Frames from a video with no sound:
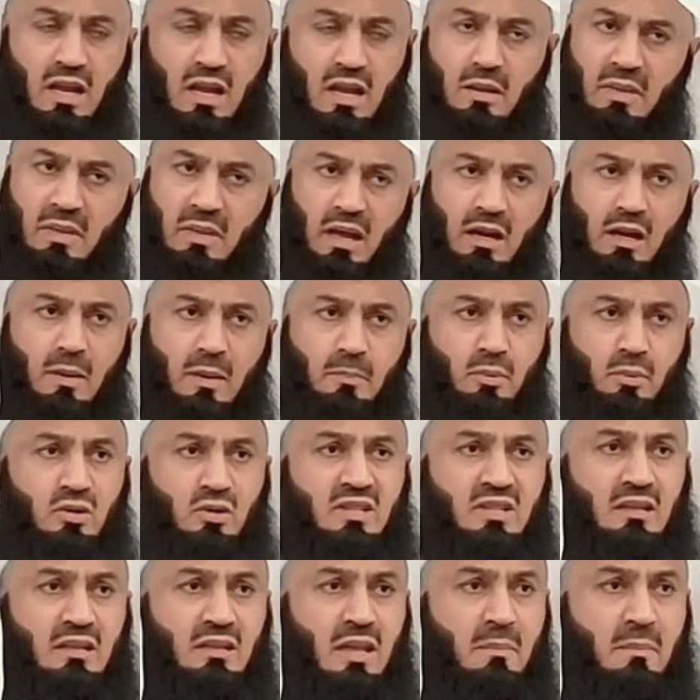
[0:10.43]
May Allah
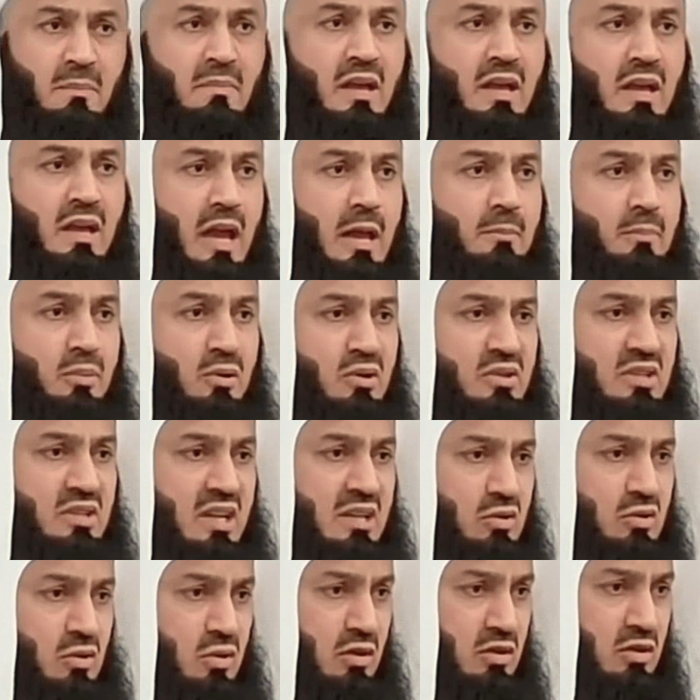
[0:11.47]
protect them and
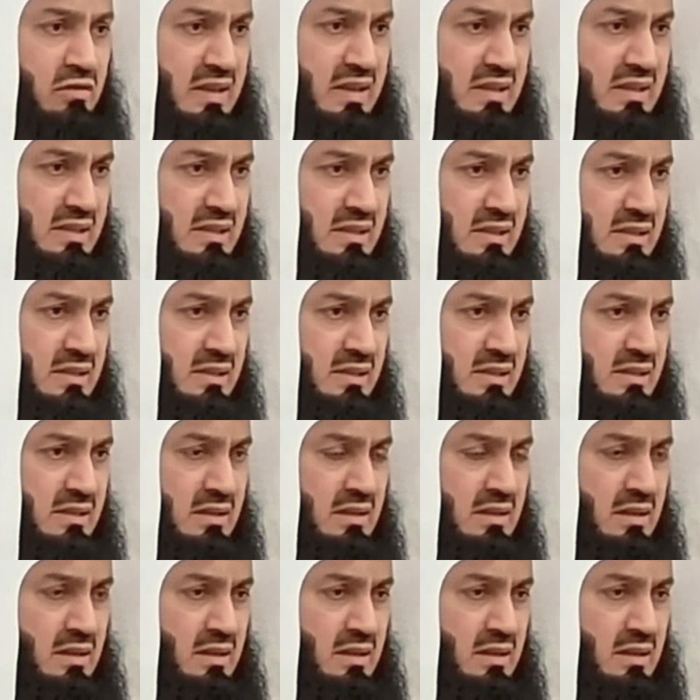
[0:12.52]
protect all of us.